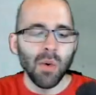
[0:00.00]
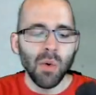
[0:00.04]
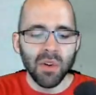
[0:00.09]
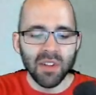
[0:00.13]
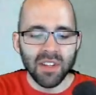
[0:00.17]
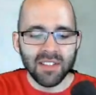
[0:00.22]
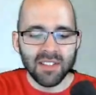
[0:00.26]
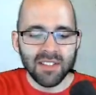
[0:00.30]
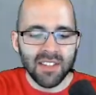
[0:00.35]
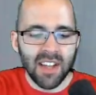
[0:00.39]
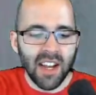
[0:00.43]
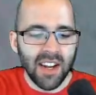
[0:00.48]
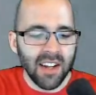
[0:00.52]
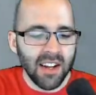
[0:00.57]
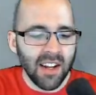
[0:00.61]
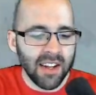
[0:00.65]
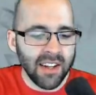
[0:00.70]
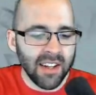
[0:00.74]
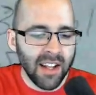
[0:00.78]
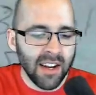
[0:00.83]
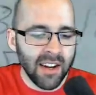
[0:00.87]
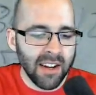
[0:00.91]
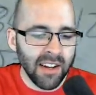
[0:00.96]
or the sine
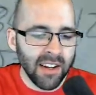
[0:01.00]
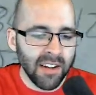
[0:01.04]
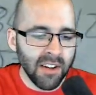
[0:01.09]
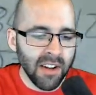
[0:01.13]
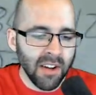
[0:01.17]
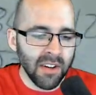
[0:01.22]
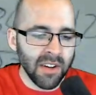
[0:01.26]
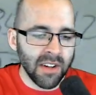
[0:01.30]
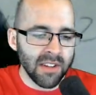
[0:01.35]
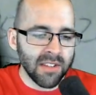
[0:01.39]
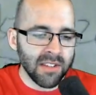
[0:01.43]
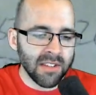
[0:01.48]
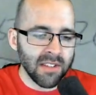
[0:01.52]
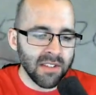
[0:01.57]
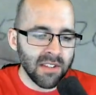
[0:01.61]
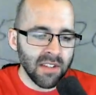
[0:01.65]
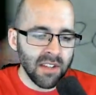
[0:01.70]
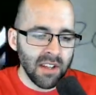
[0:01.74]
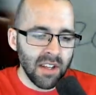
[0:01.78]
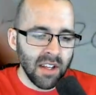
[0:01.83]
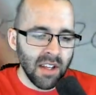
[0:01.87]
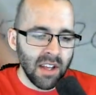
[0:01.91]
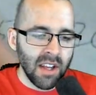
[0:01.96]
identity, notice,
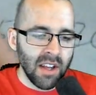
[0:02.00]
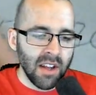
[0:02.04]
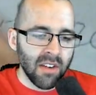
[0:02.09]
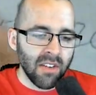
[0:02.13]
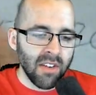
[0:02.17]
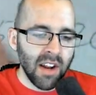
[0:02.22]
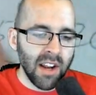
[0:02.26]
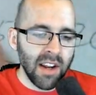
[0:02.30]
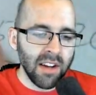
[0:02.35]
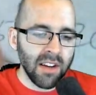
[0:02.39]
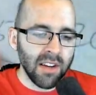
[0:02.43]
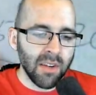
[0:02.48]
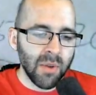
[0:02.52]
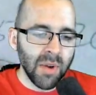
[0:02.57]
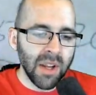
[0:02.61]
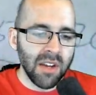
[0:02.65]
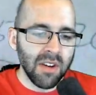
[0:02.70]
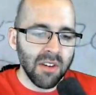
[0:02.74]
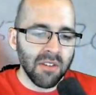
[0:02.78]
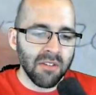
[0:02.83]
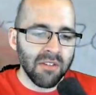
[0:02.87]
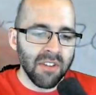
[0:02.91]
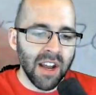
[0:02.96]
right? We had
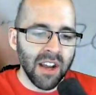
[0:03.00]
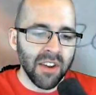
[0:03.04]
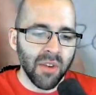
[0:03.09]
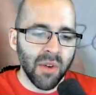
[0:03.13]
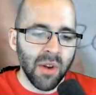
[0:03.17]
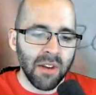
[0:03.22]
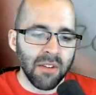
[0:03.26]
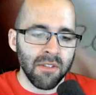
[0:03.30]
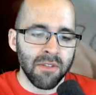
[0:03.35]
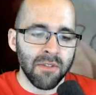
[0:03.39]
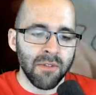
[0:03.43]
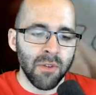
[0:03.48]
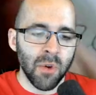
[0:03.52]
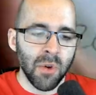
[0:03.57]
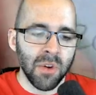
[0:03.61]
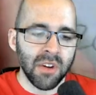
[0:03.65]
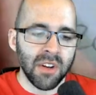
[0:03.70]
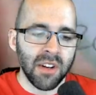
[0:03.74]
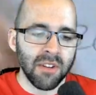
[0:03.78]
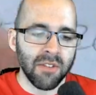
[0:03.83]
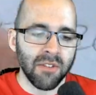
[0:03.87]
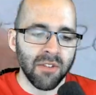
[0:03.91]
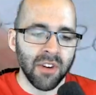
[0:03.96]
to evaluate 4
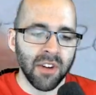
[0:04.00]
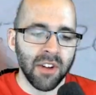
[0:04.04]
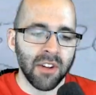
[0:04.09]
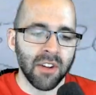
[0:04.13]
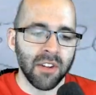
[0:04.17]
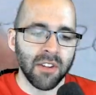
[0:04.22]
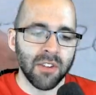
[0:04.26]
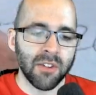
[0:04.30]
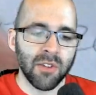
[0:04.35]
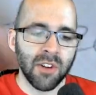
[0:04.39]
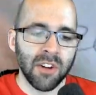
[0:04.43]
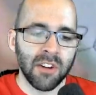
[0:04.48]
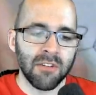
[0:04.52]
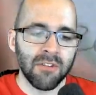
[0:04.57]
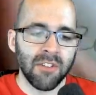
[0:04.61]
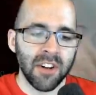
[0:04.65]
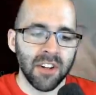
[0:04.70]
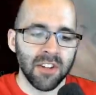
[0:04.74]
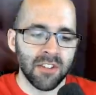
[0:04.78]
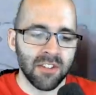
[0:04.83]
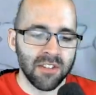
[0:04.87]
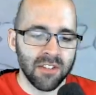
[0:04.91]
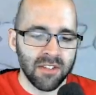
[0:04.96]
different trig
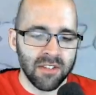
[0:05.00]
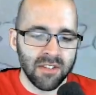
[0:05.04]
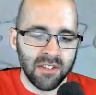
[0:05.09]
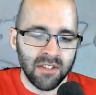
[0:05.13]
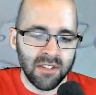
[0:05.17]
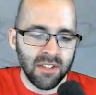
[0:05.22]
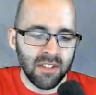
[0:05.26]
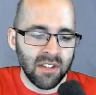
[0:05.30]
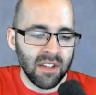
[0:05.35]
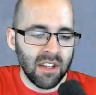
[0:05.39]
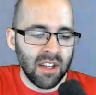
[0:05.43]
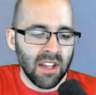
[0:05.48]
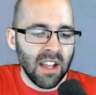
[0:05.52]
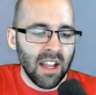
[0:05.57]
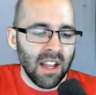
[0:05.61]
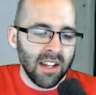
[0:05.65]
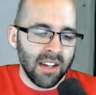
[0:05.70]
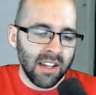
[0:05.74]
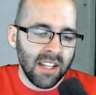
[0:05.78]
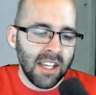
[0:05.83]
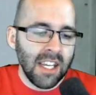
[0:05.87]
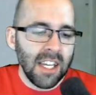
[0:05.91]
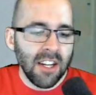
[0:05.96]
functions.
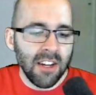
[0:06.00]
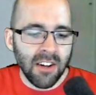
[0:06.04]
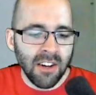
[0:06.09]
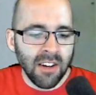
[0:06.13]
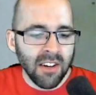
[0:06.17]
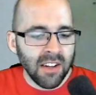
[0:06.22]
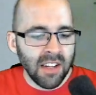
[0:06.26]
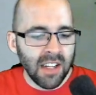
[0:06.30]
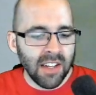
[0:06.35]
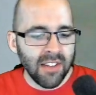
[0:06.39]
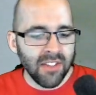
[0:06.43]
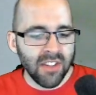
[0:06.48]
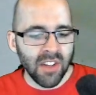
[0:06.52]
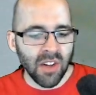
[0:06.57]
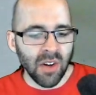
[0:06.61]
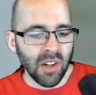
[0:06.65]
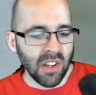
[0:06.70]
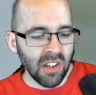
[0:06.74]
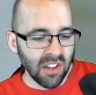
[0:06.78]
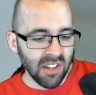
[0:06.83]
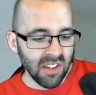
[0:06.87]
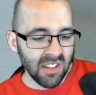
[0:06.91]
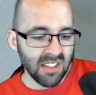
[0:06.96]
And here, even though
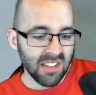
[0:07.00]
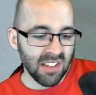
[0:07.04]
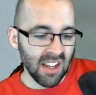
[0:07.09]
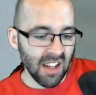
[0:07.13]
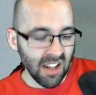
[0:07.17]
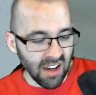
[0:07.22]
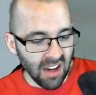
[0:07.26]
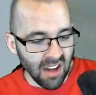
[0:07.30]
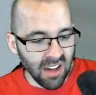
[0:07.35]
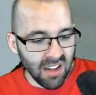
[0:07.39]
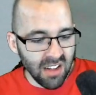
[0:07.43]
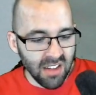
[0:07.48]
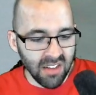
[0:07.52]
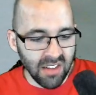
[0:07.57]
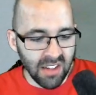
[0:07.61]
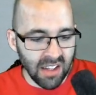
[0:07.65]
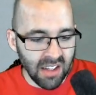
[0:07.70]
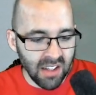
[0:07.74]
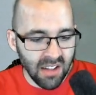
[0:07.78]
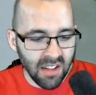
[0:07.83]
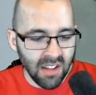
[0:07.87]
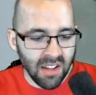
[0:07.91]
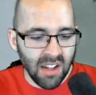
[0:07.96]
it looks kind of
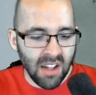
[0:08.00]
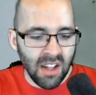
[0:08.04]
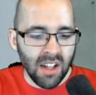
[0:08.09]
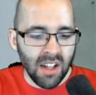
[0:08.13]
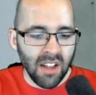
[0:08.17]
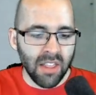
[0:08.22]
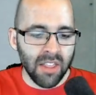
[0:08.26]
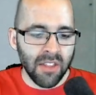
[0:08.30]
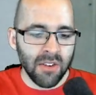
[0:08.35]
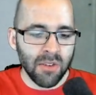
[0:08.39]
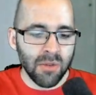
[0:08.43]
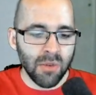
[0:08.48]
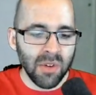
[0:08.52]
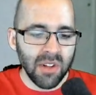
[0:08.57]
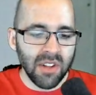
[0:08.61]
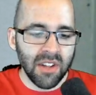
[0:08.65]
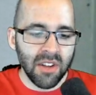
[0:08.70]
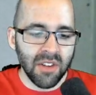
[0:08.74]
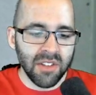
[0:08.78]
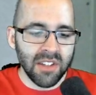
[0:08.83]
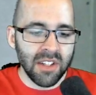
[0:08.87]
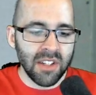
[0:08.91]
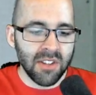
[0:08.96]
ugly, there's really
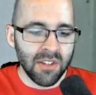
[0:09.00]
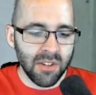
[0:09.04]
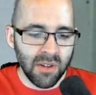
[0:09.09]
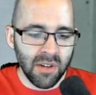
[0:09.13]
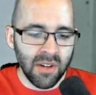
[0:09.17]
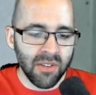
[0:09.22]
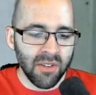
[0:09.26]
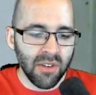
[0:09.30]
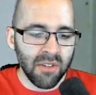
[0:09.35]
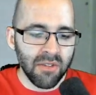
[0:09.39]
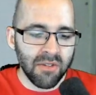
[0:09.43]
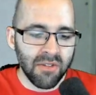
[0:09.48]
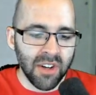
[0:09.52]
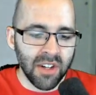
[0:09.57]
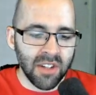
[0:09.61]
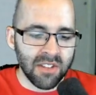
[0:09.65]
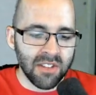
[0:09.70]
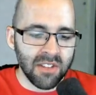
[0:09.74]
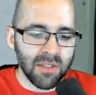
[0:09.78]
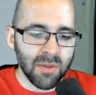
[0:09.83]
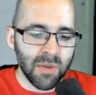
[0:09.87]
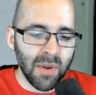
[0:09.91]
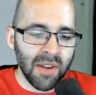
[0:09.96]
only 2 different
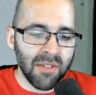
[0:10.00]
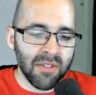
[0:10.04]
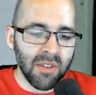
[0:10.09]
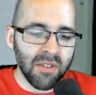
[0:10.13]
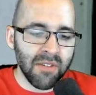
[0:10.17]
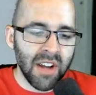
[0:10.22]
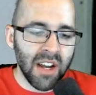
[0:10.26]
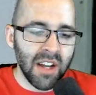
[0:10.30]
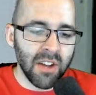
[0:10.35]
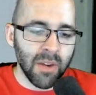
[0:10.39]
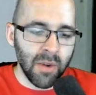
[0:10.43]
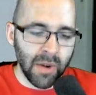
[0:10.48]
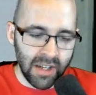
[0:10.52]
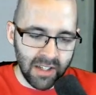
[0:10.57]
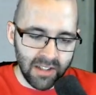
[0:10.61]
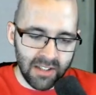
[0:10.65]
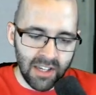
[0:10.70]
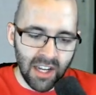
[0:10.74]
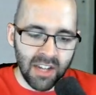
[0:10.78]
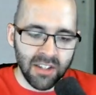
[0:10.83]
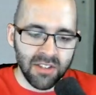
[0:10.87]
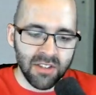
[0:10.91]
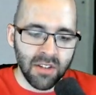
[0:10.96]
functions we have to evaluate,
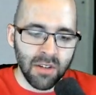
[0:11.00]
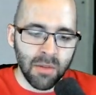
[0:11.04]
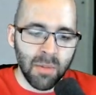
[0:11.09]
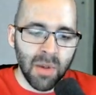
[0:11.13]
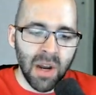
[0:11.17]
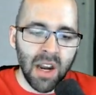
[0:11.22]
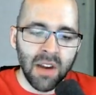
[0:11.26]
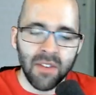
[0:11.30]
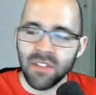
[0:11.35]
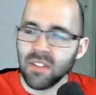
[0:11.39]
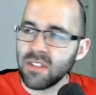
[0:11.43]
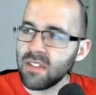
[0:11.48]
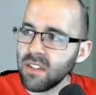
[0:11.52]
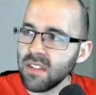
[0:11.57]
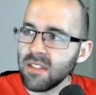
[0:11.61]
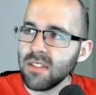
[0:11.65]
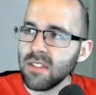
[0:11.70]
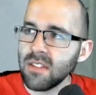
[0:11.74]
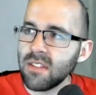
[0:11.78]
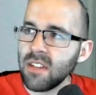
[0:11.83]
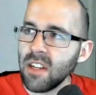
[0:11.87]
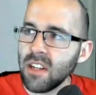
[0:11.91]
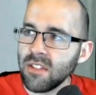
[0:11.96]
tangent of pi over 6
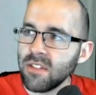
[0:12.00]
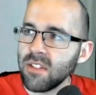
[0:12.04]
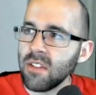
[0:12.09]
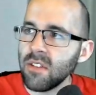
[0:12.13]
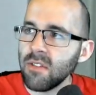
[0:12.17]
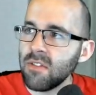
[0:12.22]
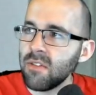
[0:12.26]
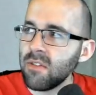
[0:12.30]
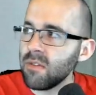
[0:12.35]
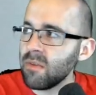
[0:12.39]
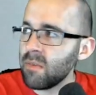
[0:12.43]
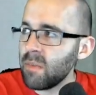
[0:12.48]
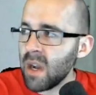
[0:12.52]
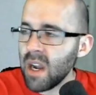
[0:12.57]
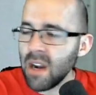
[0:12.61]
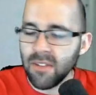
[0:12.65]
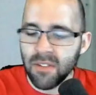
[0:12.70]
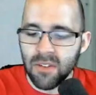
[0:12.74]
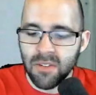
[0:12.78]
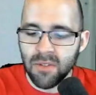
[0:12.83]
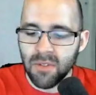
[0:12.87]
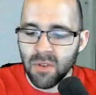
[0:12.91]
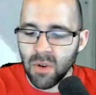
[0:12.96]
and tangent of pi
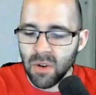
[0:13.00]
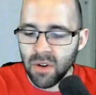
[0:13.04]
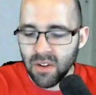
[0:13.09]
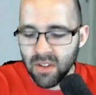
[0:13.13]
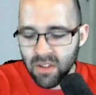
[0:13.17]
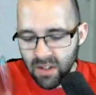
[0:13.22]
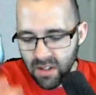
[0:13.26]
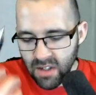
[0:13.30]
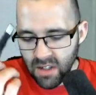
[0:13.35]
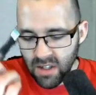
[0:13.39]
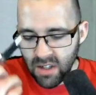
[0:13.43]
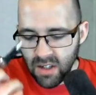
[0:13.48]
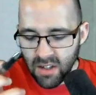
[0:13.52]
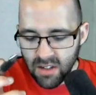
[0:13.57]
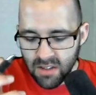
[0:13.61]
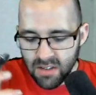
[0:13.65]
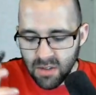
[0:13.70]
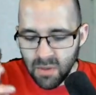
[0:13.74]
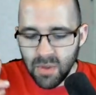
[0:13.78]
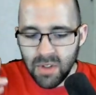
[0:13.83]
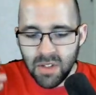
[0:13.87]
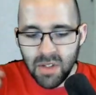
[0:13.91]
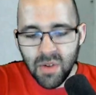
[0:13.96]
over 4.
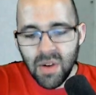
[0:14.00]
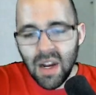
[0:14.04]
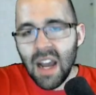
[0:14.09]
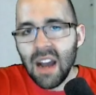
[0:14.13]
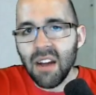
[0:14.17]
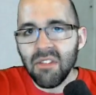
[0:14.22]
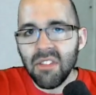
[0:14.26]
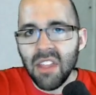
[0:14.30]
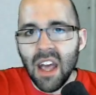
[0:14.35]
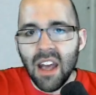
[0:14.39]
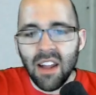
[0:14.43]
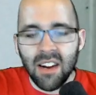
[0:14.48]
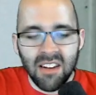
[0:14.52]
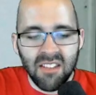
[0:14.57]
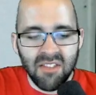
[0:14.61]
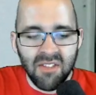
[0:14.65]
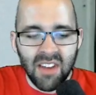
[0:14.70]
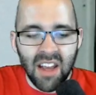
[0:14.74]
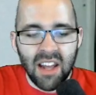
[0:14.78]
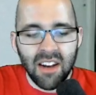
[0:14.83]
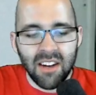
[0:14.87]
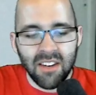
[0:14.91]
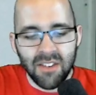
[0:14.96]
So we do have that
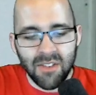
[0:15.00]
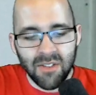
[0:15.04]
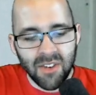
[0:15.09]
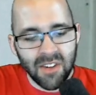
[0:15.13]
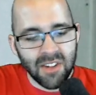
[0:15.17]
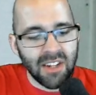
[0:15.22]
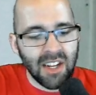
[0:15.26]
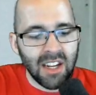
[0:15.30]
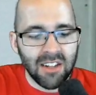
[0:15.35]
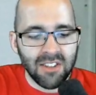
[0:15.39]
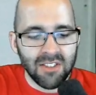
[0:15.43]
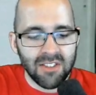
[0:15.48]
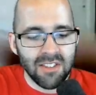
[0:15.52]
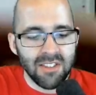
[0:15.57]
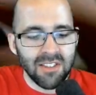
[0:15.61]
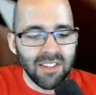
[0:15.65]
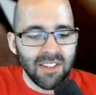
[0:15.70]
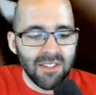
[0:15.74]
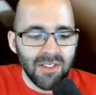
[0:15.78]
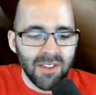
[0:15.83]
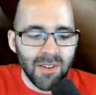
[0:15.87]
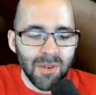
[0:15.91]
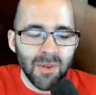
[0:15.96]
advantage for tangent
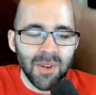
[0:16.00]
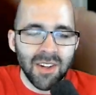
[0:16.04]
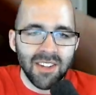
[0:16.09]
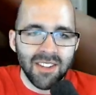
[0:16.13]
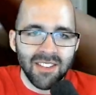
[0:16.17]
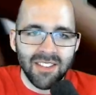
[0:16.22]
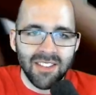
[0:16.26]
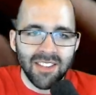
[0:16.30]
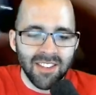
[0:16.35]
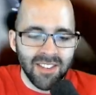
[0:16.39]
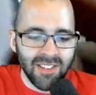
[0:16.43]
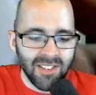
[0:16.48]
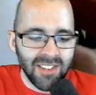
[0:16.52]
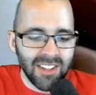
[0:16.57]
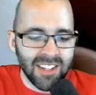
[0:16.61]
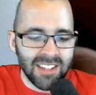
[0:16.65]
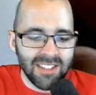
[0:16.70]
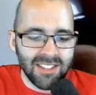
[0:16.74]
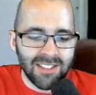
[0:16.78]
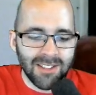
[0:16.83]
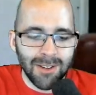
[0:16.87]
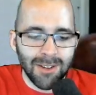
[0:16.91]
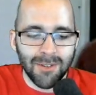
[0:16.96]
if you want to, look
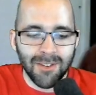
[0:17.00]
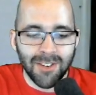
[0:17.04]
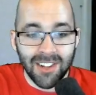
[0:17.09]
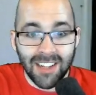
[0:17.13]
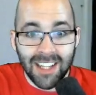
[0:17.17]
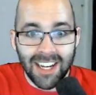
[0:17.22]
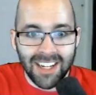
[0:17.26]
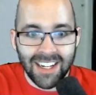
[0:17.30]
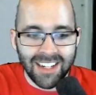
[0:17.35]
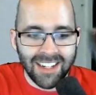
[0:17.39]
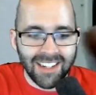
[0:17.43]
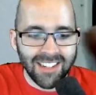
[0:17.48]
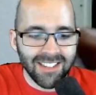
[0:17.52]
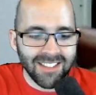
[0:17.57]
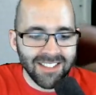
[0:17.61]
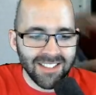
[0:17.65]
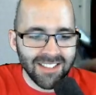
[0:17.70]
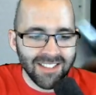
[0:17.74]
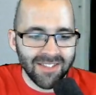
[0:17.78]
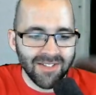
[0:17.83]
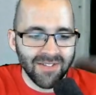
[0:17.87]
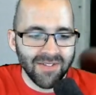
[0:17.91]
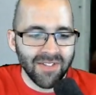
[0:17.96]
at silver
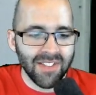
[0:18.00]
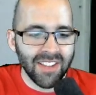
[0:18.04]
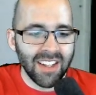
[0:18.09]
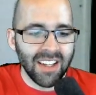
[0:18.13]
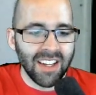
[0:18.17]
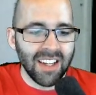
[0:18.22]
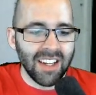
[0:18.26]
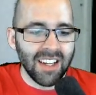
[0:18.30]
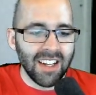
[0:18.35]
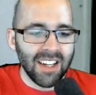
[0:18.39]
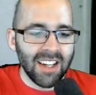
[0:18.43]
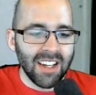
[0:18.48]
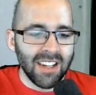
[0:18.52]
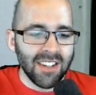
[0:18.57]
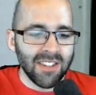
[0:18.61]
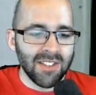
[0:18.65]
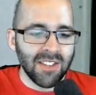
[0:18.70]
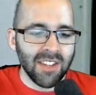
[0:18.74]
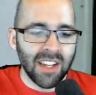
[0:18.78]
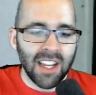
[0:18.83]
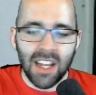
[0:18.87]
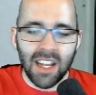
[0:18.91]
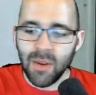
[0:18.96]
linings.
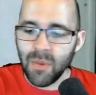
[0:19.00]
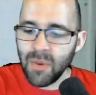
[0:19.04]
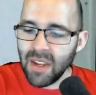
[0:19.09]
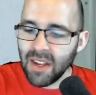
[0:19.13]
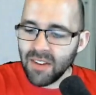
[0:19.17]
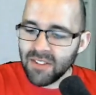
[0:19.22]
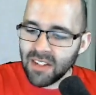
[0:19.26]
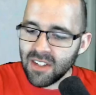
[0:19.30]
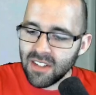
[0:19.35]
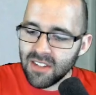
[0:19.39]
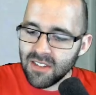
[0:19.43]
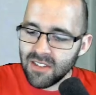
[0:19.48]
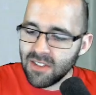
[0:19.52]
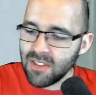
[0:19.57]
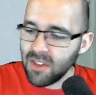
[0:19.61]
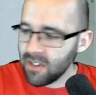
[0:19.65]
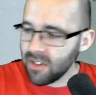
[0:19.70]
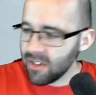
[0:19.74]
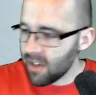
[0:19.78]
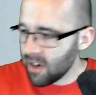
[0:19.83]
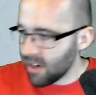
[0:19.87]
So again, we have to consult